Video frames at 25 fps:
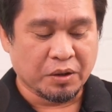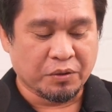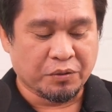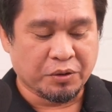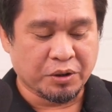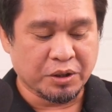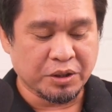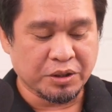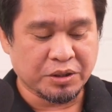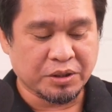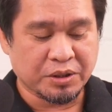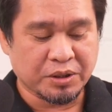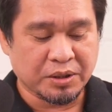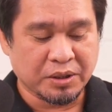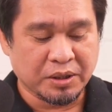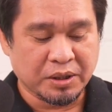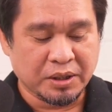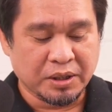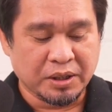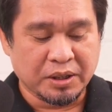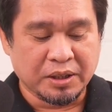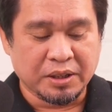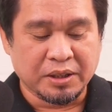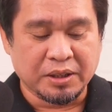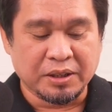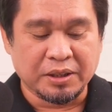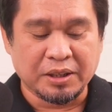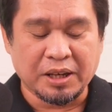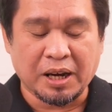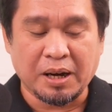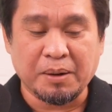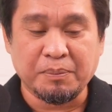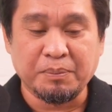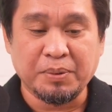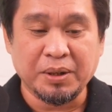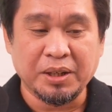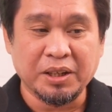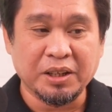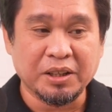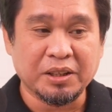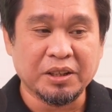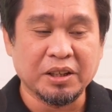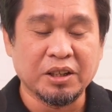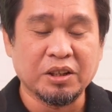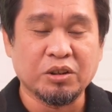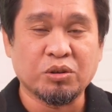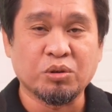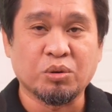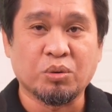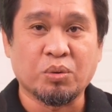First, the
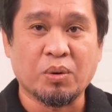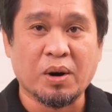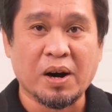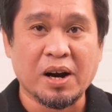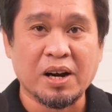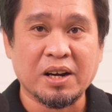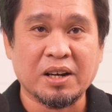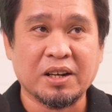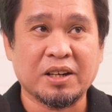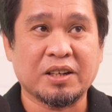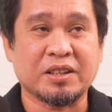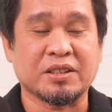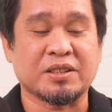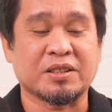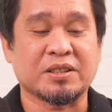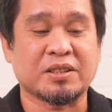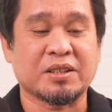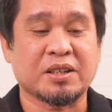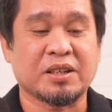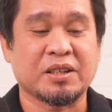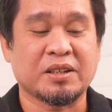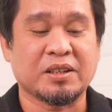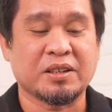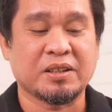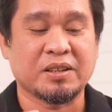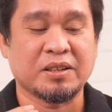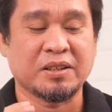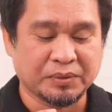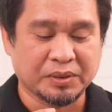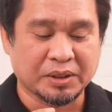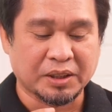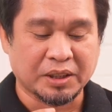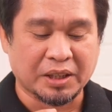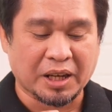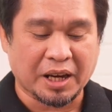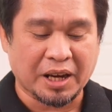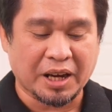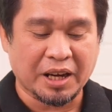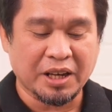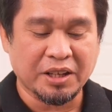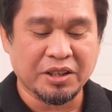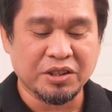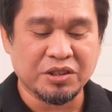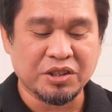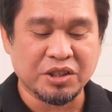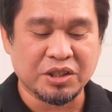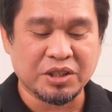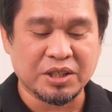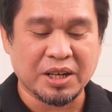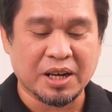ability to wireless the
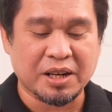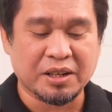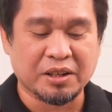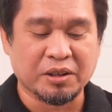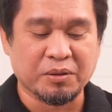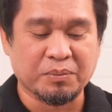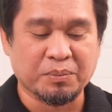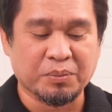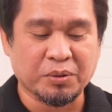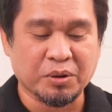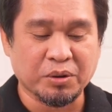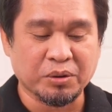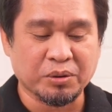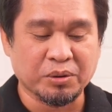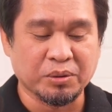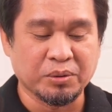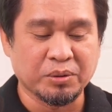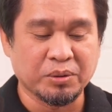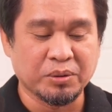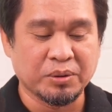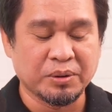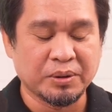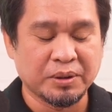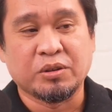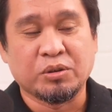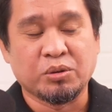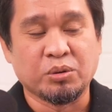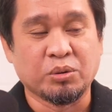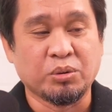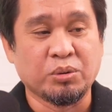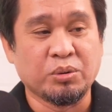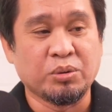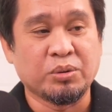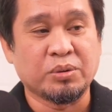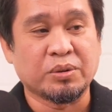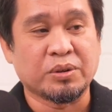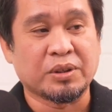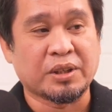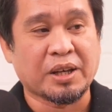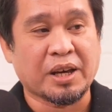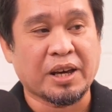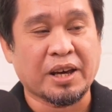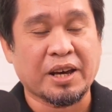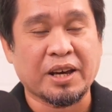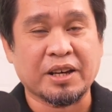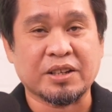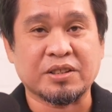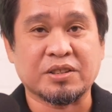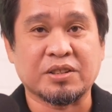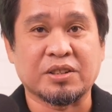8600 Pro II to the
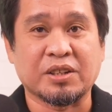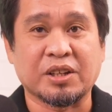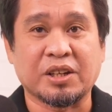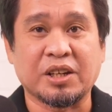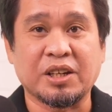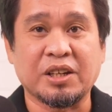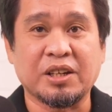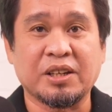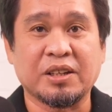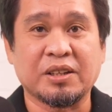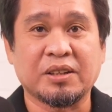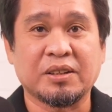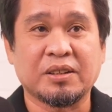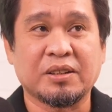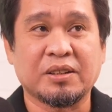X3,